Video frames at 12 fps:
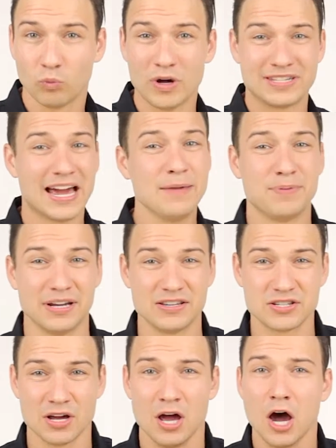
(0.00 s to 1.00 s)
what type it
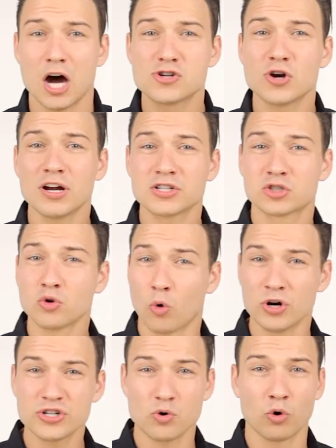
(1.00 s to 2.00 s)
is, a drug's
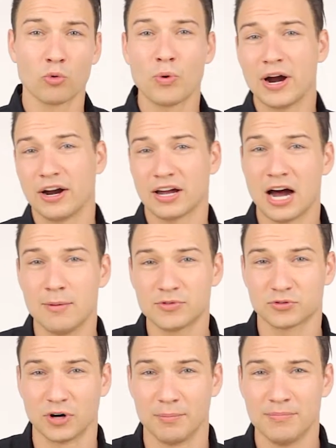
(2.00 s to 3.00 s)
source or where it comes
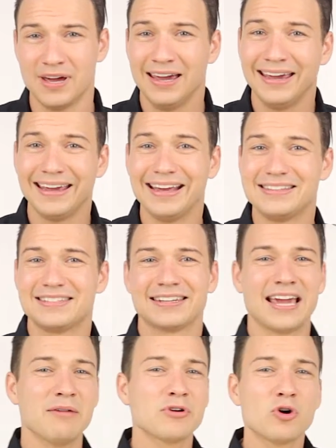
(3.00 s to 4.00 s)
from, its
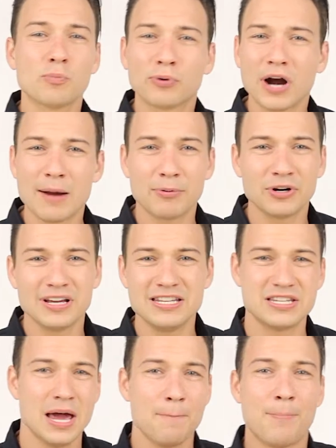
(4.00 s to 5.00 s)
chemical
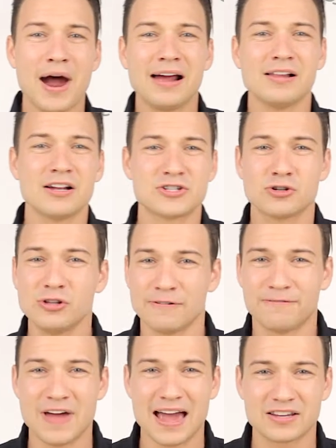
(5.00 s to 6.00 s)
properties, biological
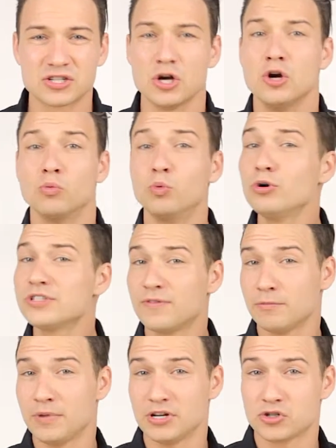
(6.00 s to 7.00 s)
effects, routes
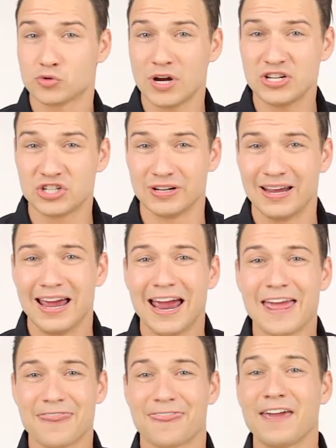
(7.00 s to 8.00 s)
of administration,
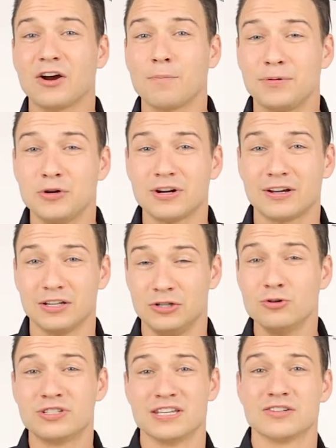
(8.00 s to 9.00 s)
and therapeutic
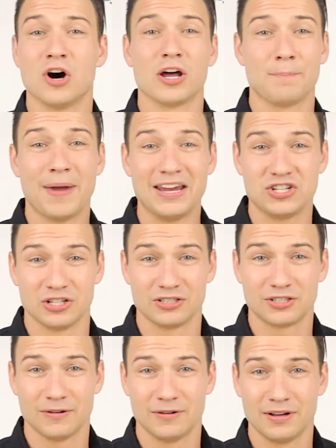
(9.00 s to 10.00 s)
uses on
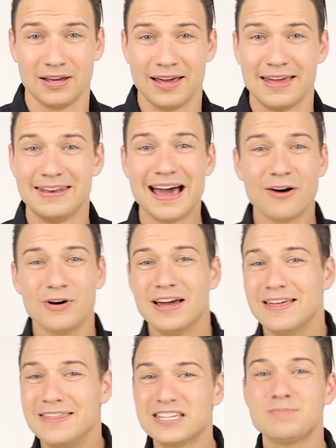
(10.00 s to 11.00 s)
patients. Now,
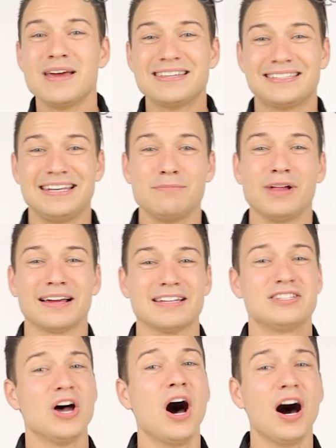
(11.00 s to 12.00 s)
this may seem like a
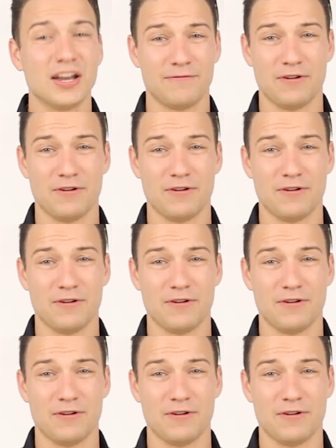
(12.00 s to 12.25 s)
ton of